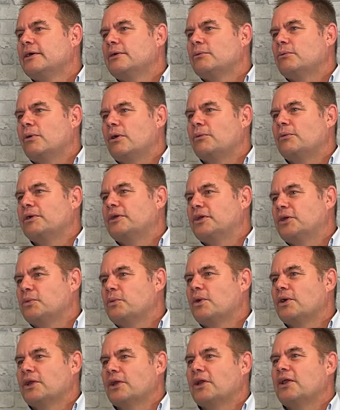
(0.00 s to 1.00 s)
Why wouldn't you
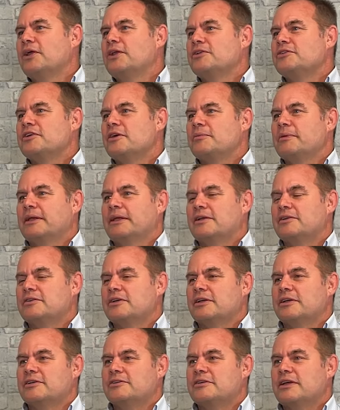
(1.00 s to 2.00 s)
want to learn something that's
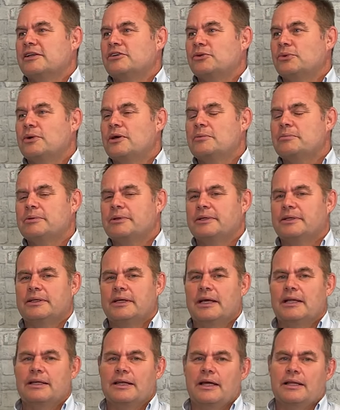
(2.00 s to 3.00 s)
going to set you up? And,
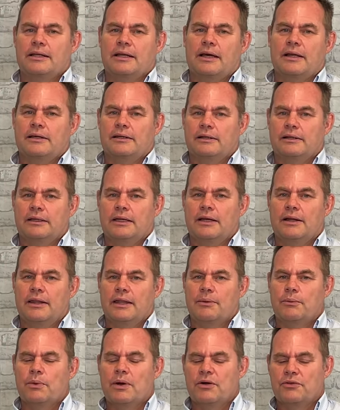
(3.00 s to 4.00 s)
and, and, and you know,
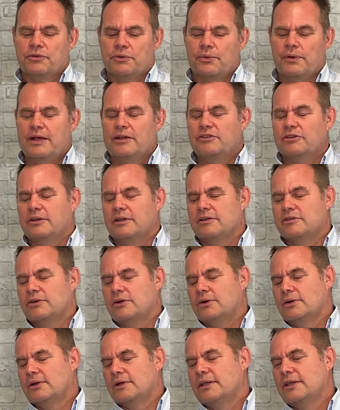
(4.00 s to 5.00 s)
that wealth creation that's
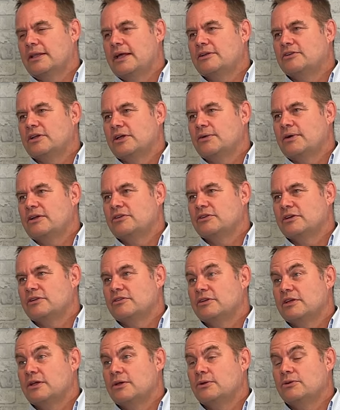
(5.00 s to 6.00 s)
gone on in that generation is
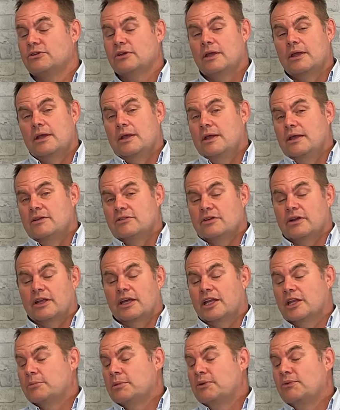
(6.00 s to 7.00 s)
huge. It's only
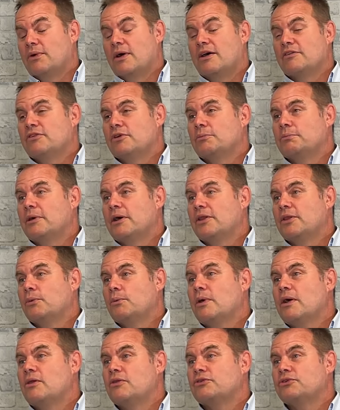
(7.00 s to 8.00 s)
going to be rivaled by the
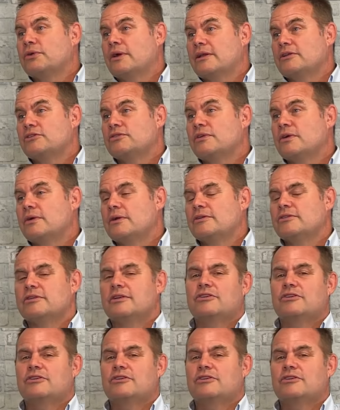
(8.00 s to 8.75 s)
wealth transference.